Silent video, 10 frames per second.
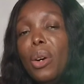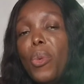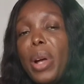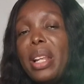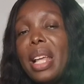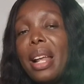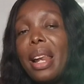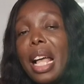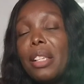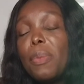when their
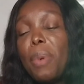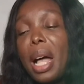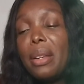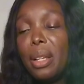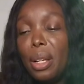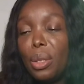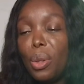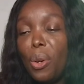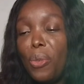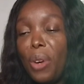lifespan
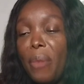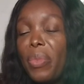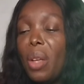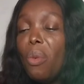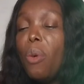is over,